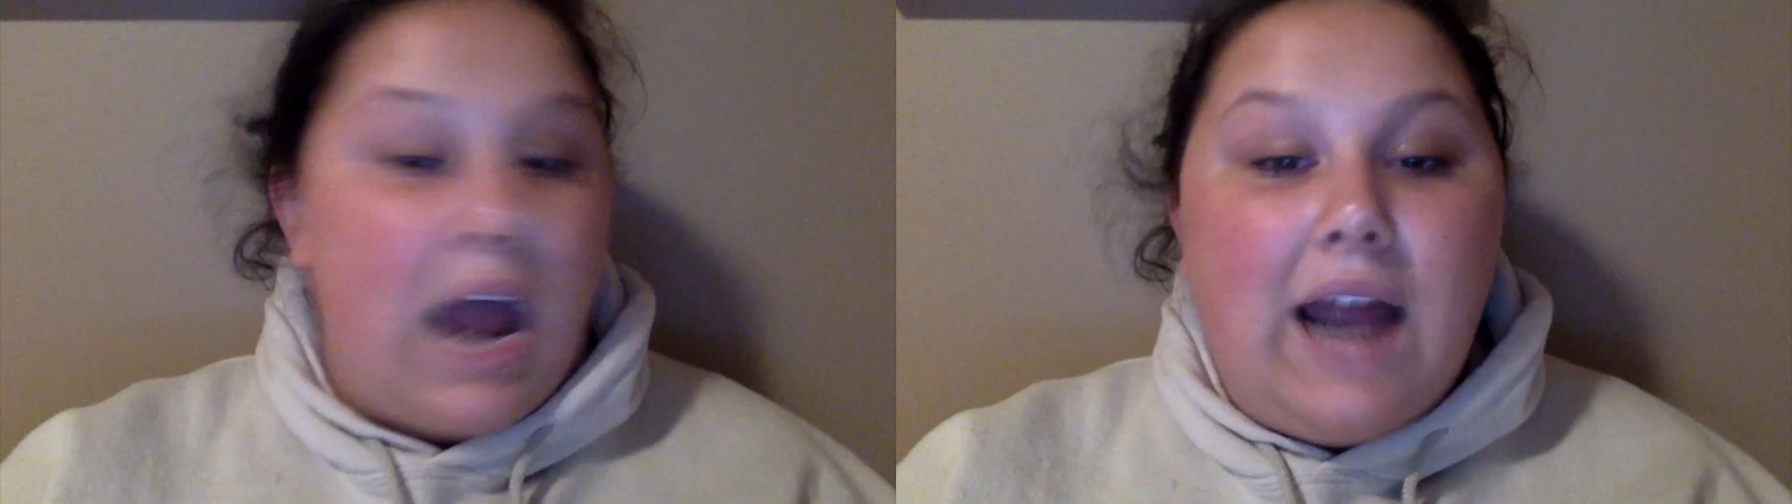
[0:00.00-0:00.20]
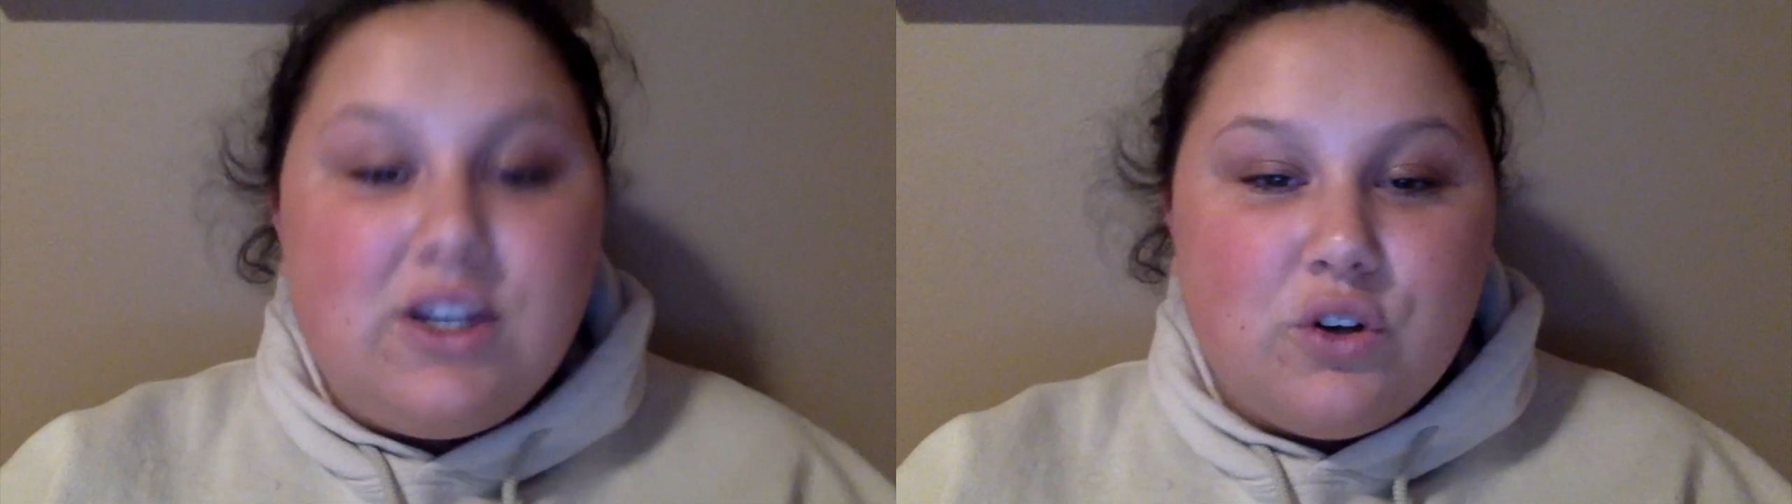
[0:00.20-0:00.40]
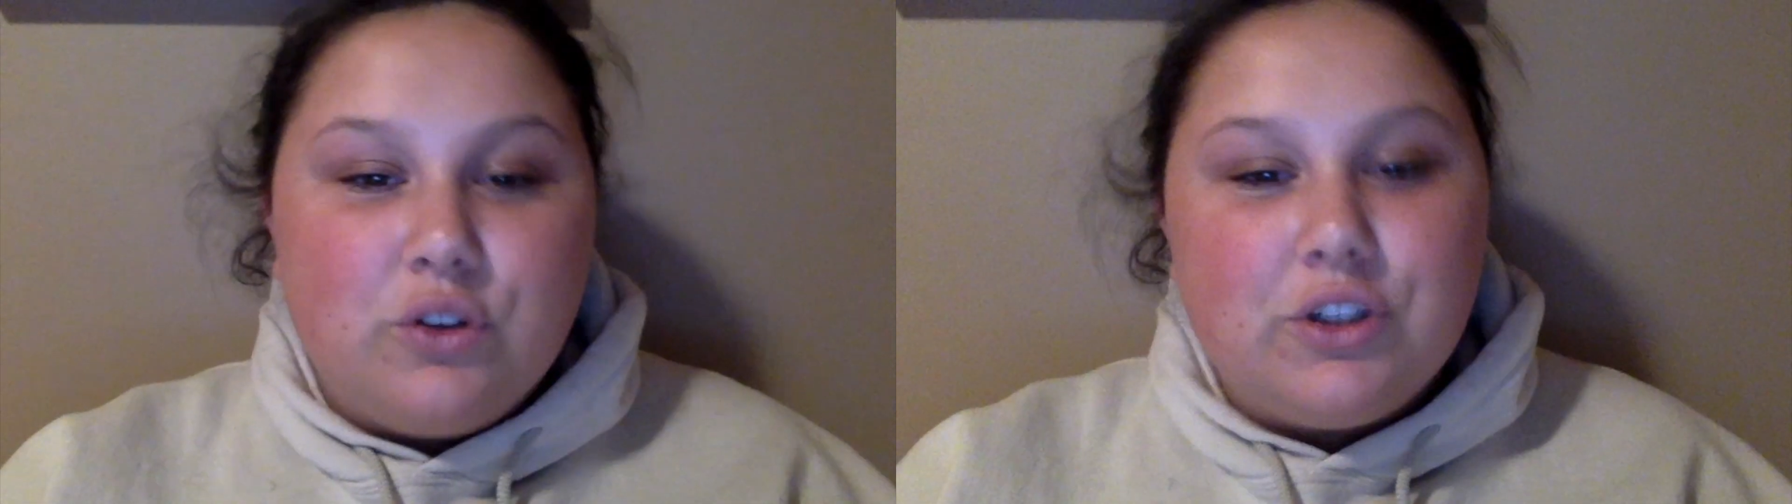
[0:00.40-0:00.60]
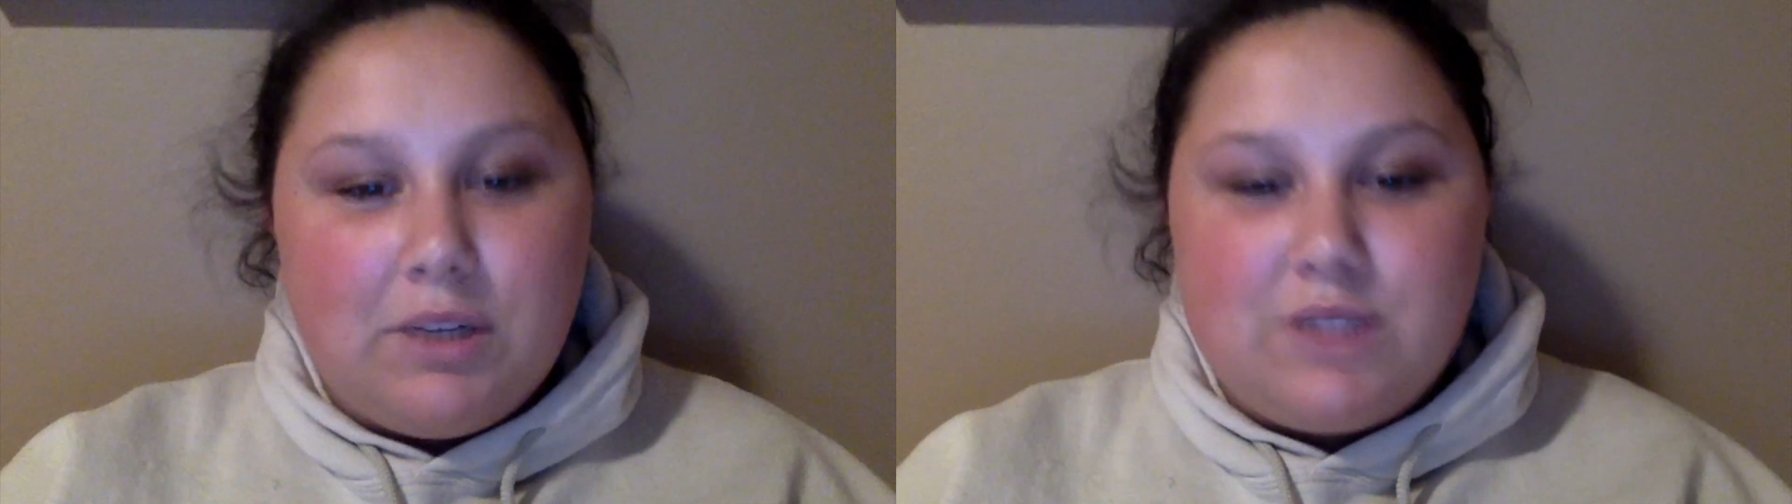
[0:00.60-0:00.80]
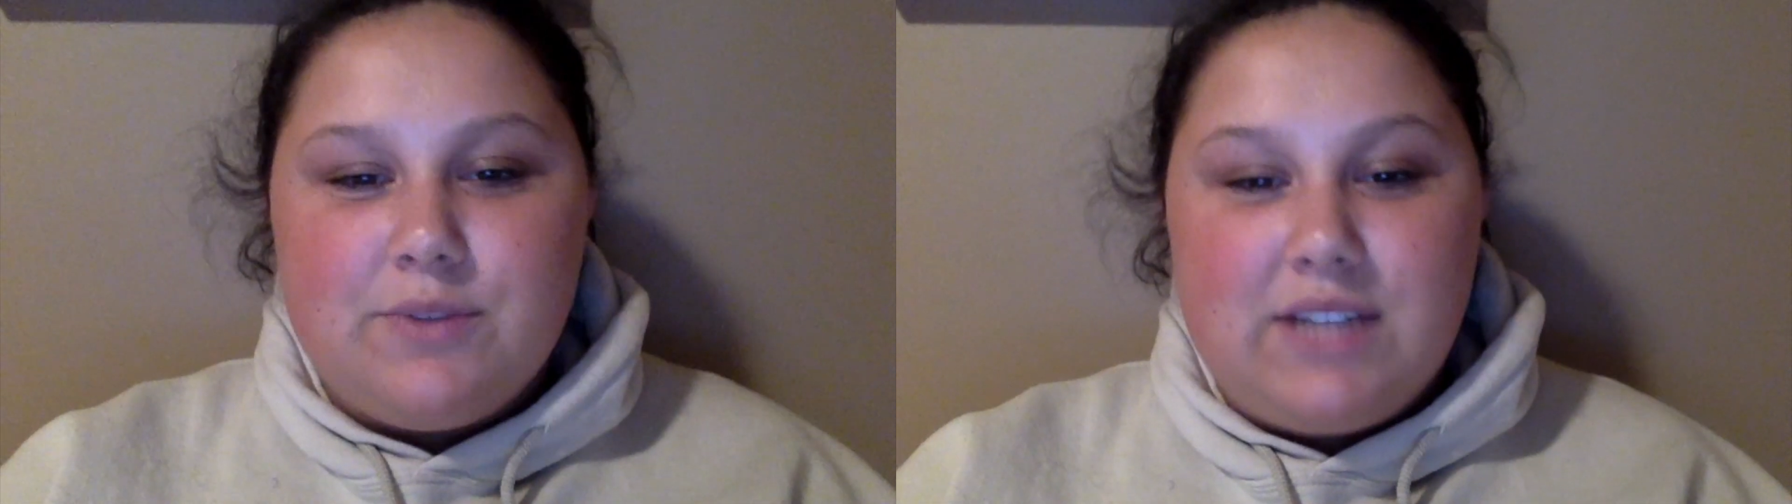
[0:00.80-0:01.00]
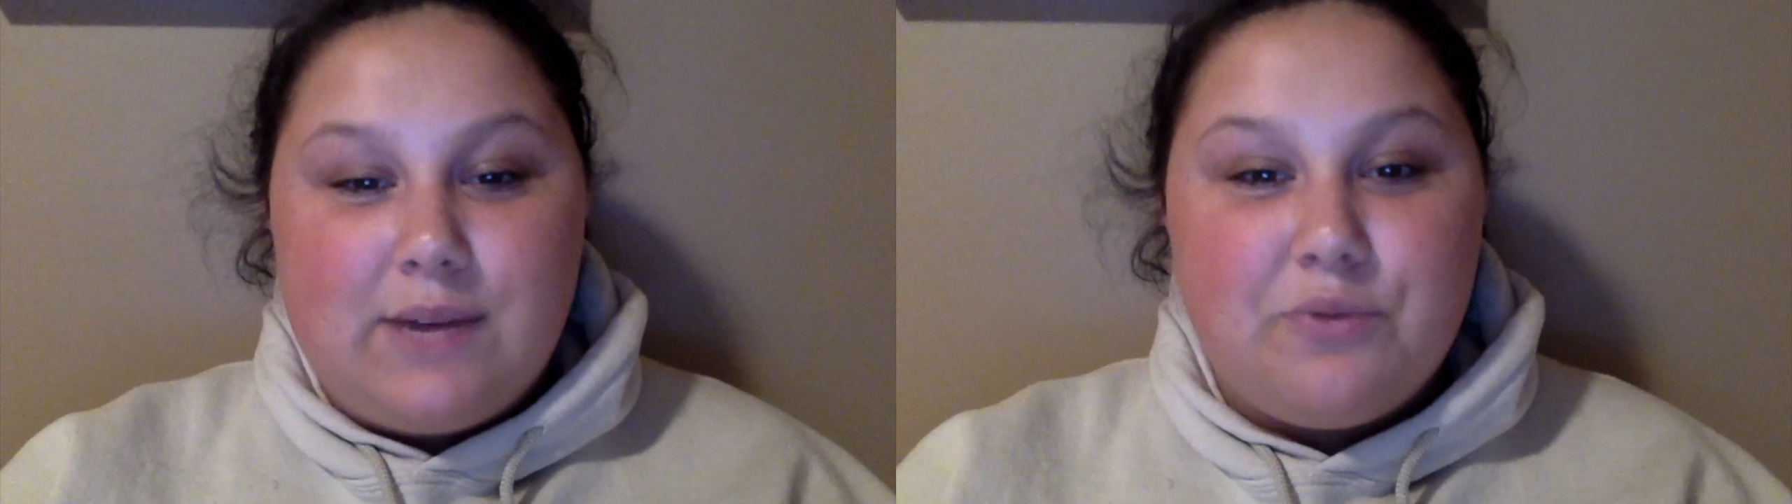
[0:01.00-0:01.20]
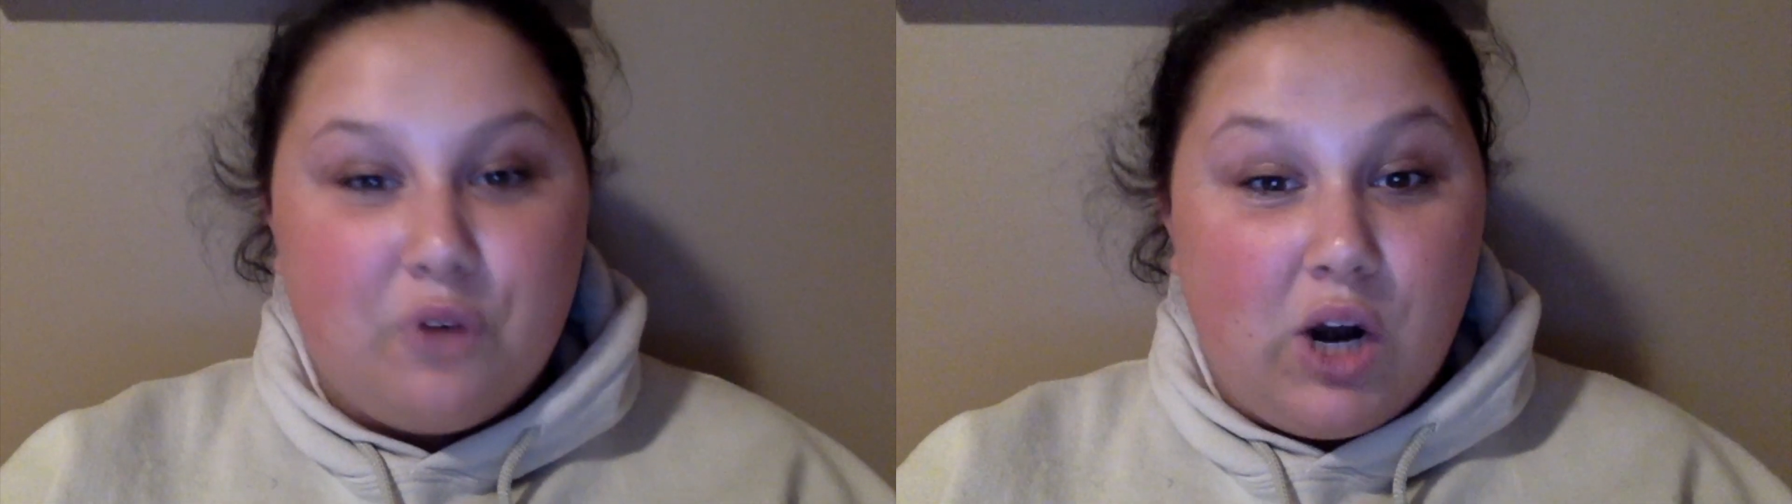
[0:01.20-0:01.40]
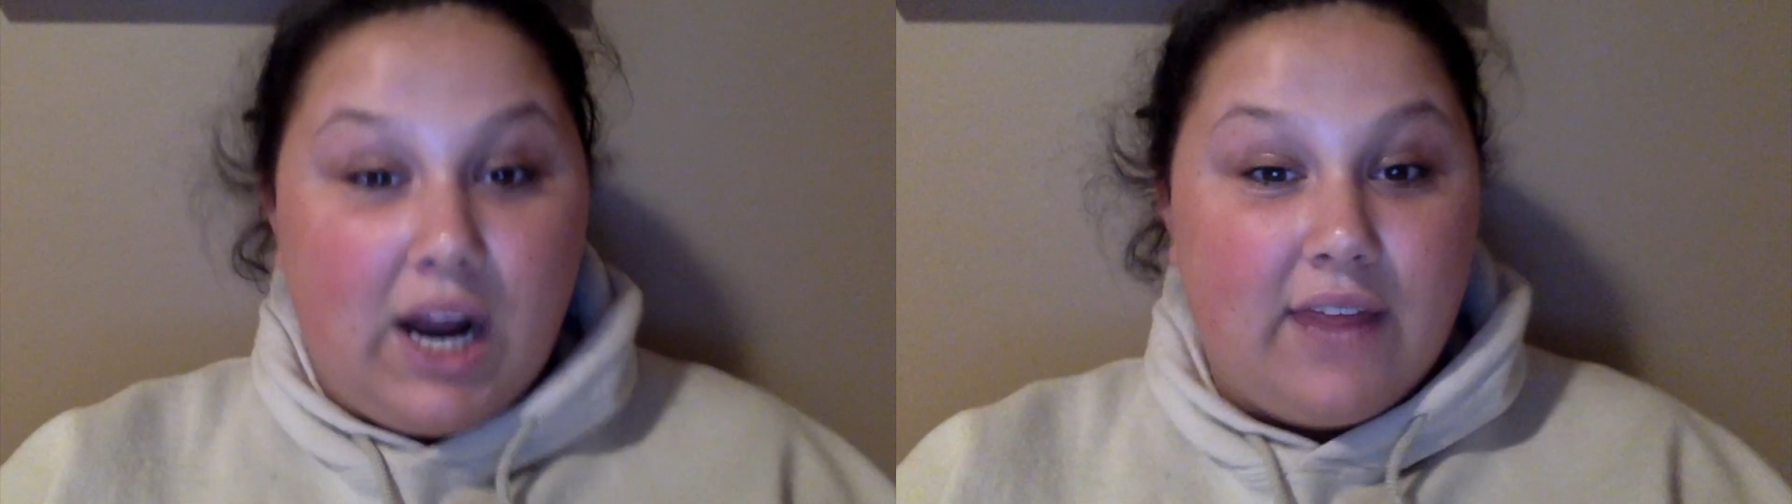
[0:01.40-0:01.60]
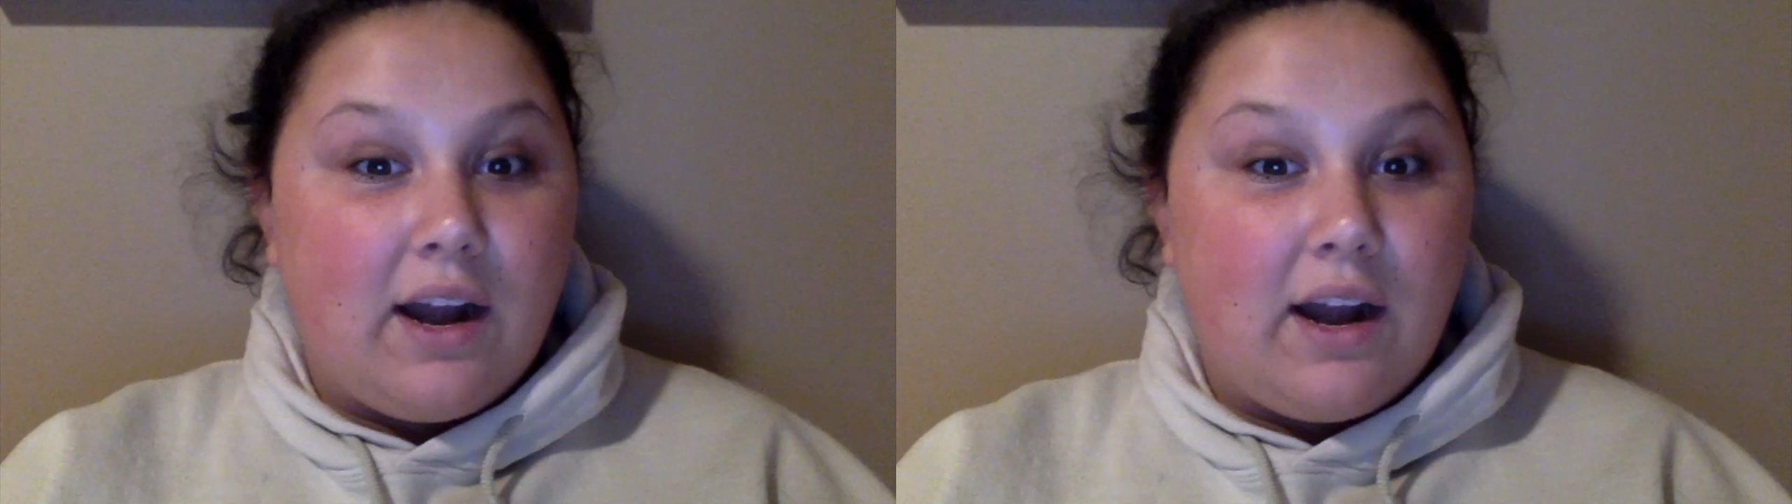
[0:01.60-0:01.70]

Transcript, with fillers: I told her multiple times beforehand